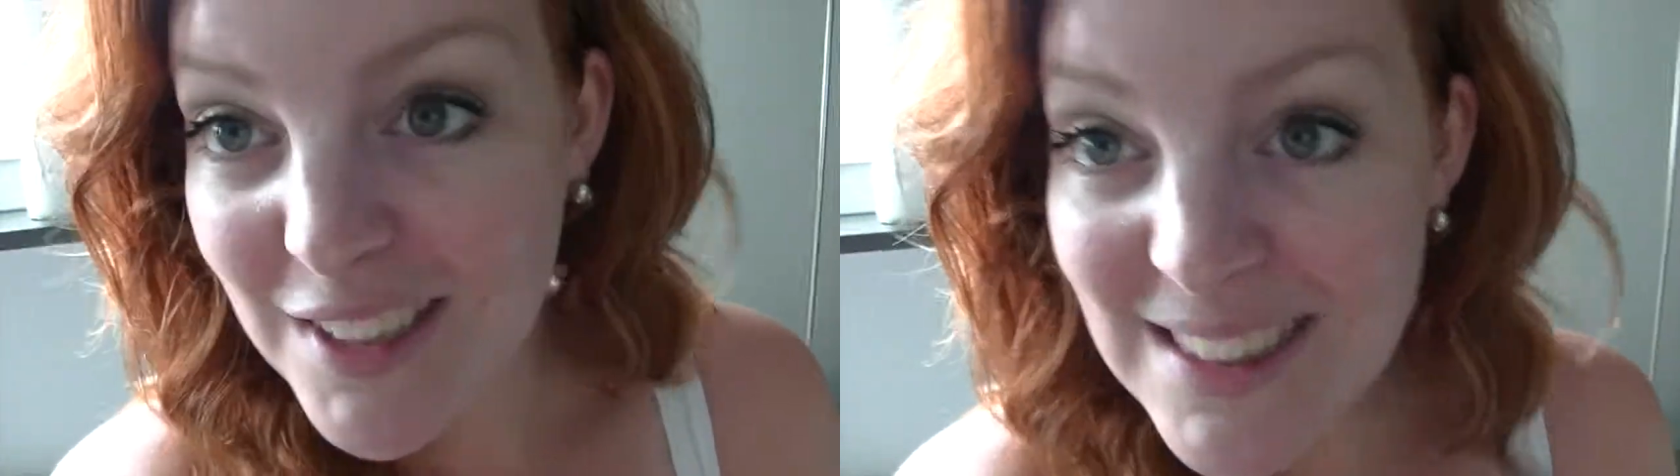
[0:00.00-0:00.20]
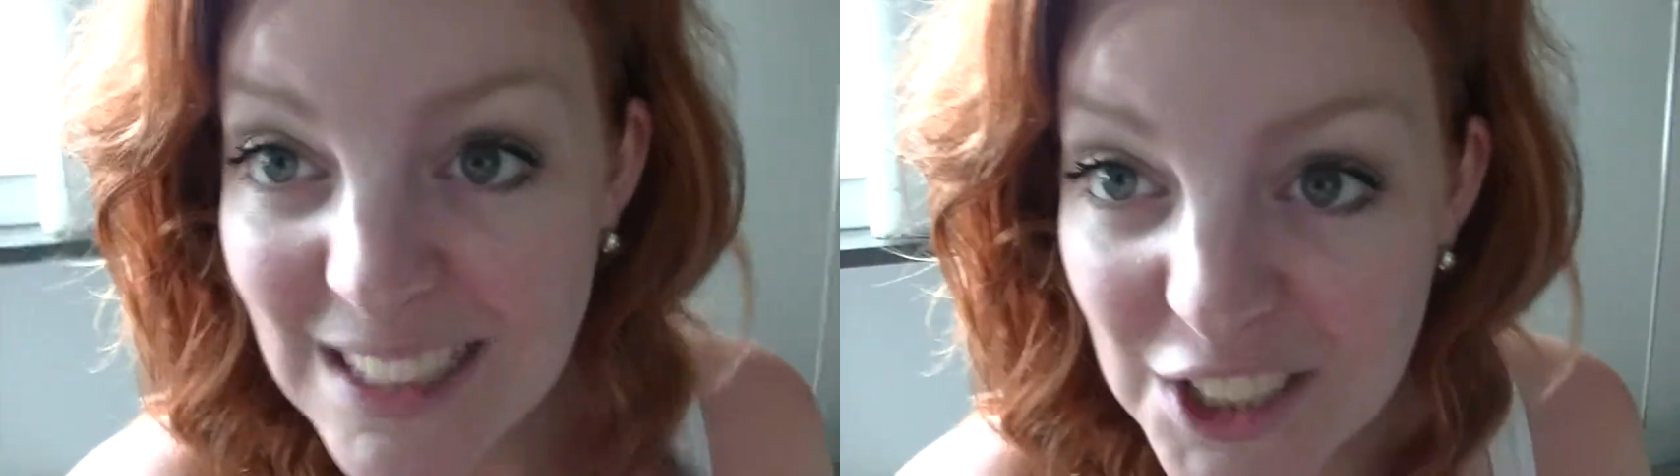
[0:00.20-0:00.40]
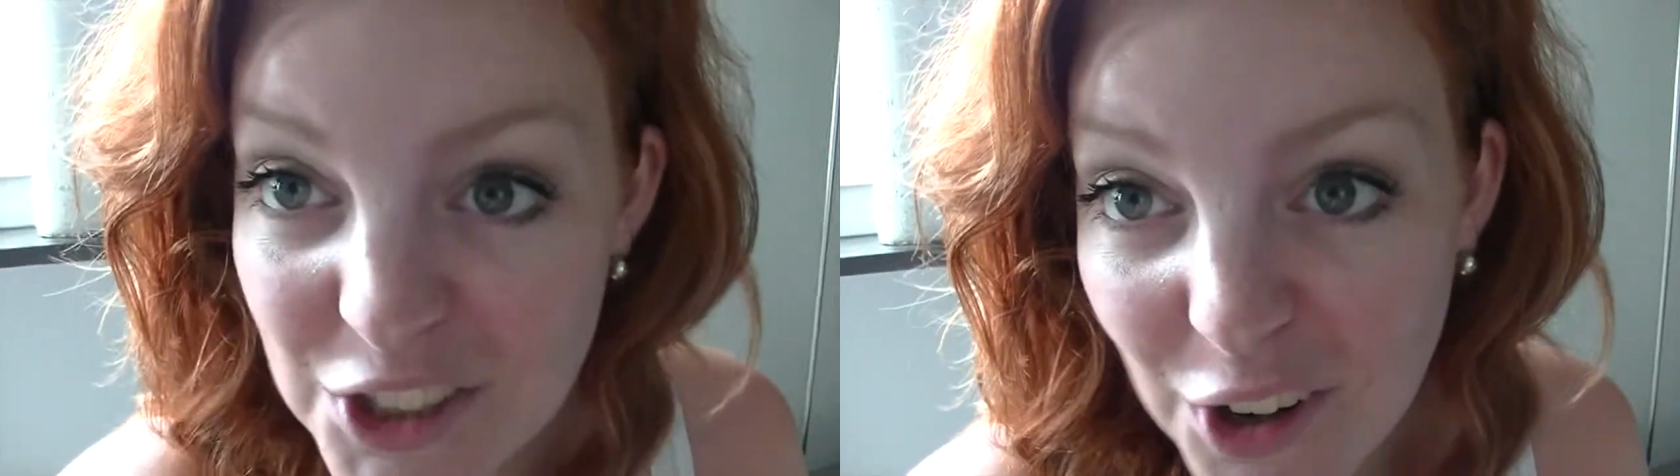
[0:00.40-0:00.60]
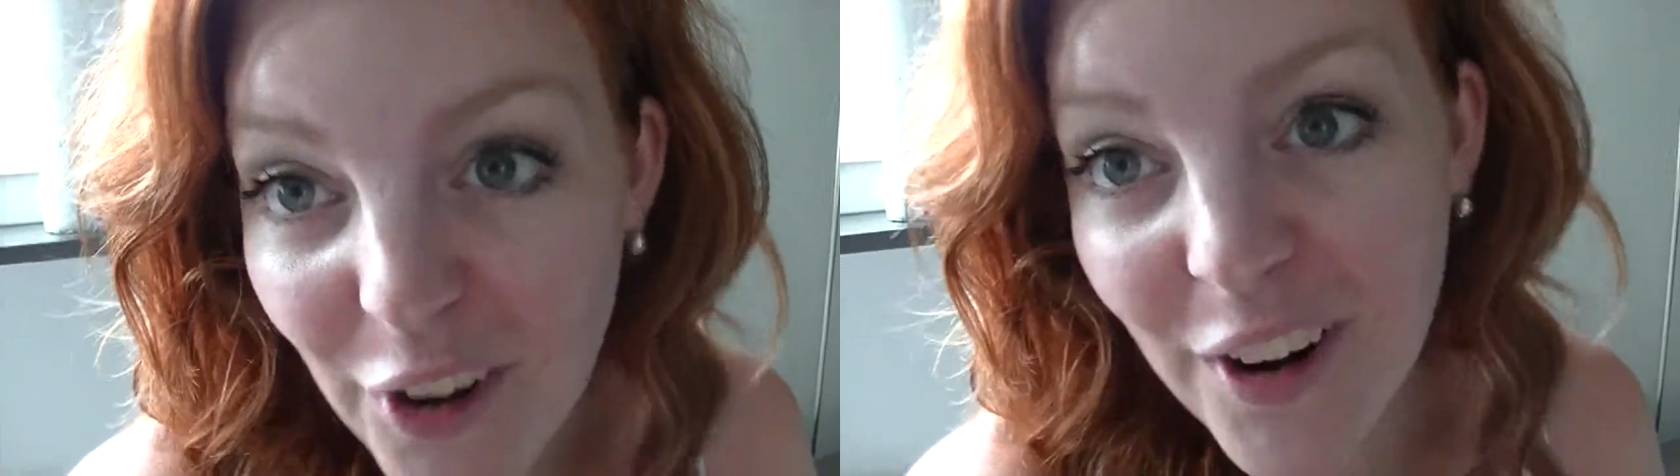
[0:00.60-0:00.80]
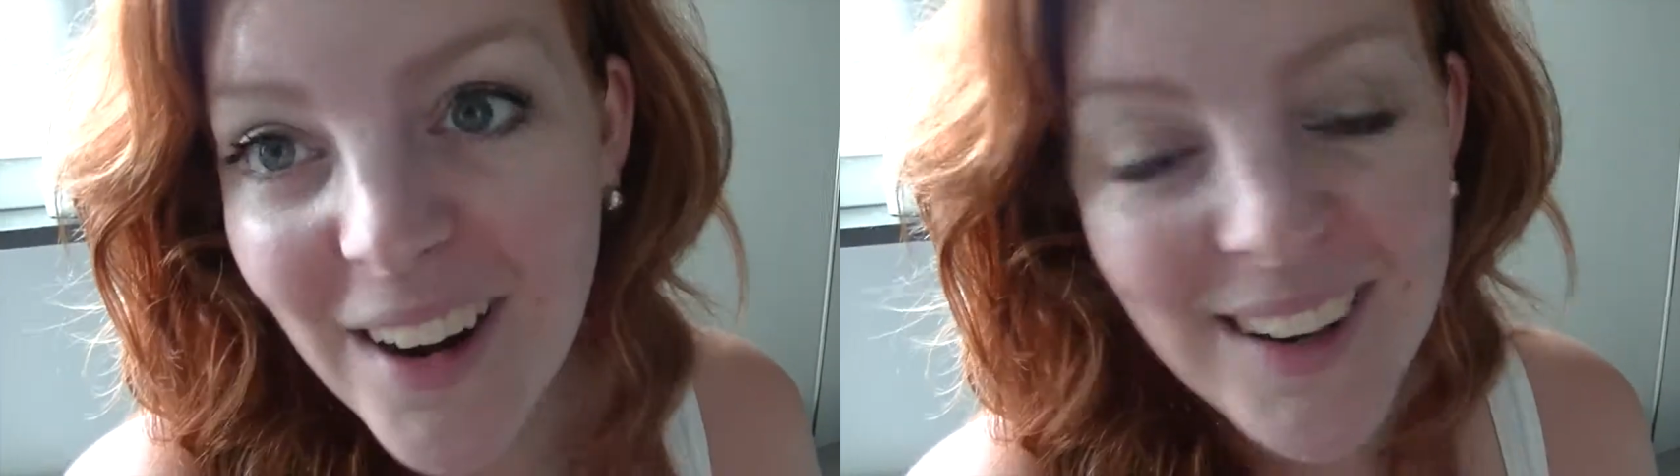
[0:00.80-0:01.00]
this
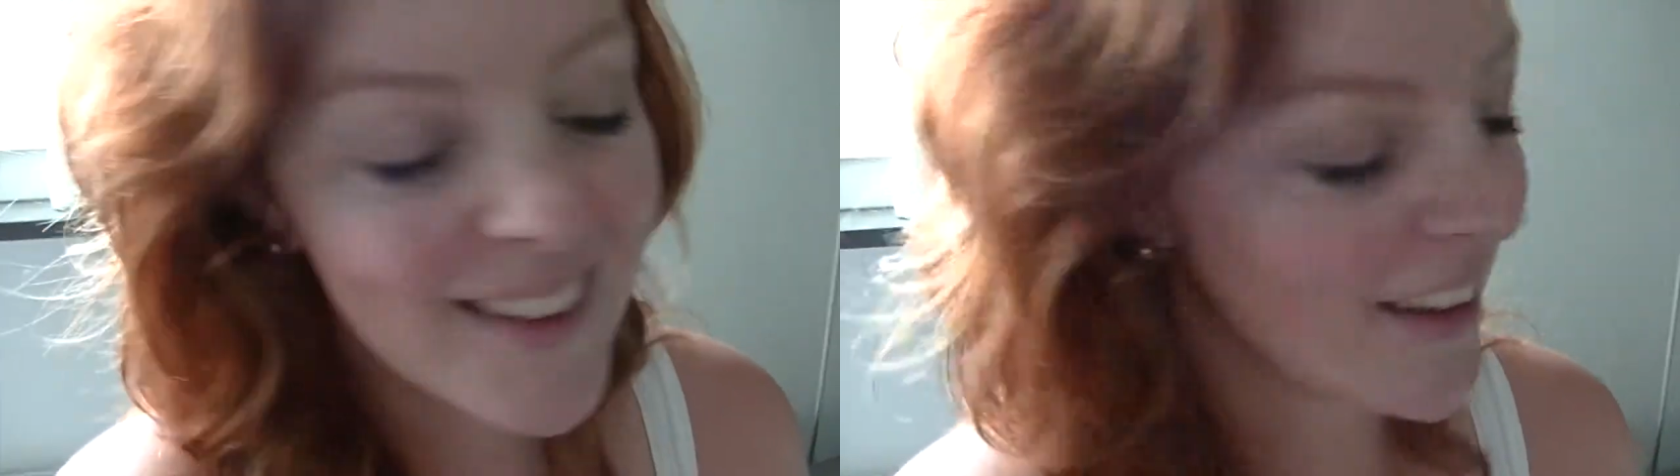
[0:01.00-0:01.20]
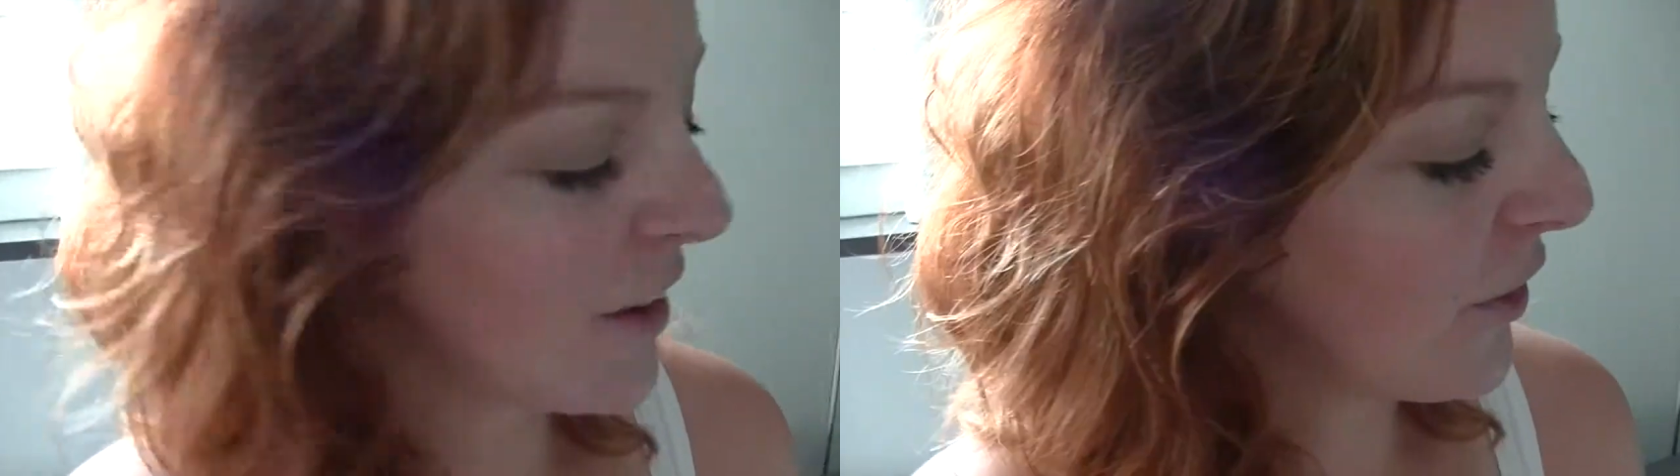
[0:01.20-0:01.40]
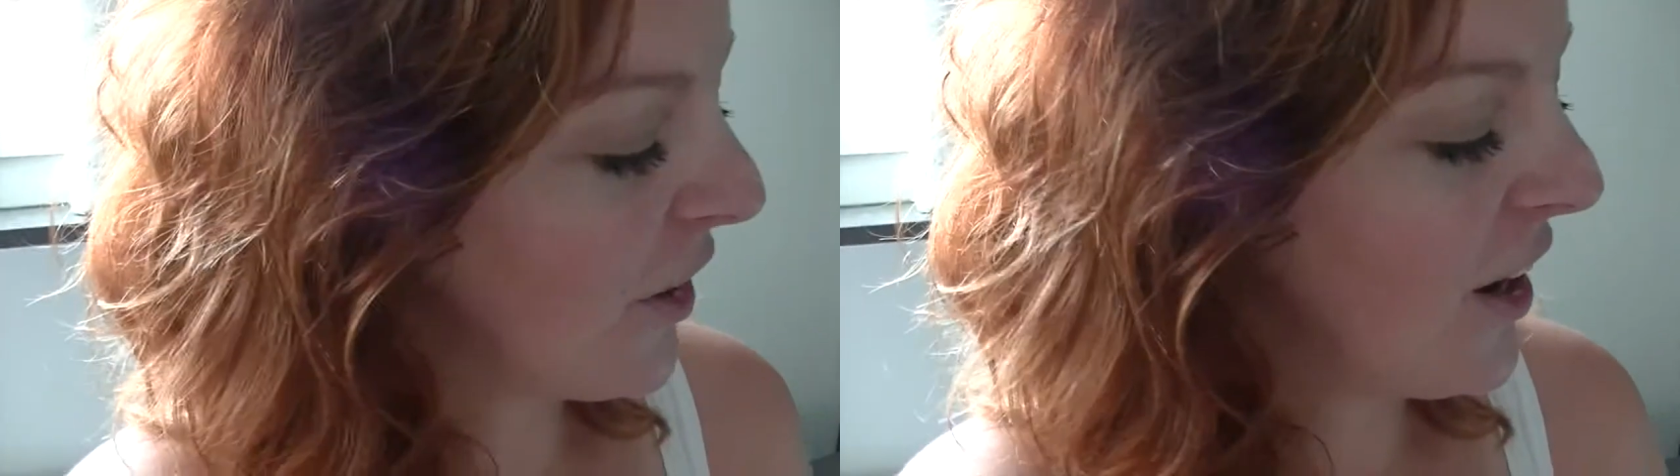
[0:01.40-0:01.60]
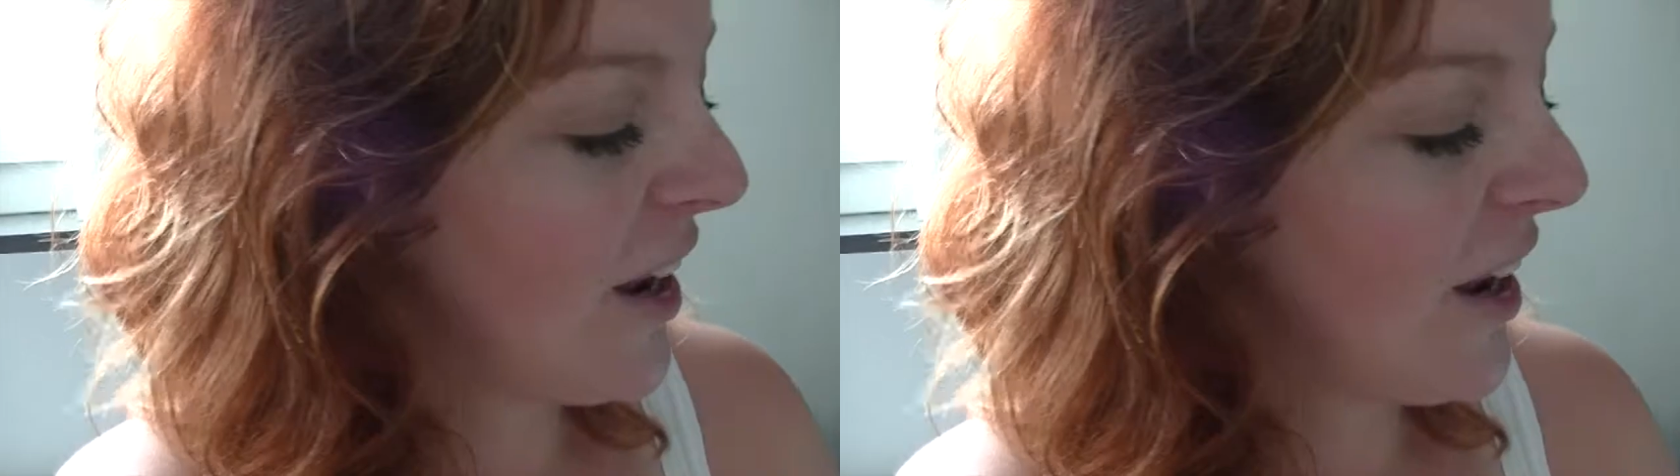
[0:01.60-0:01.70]
t-shirt so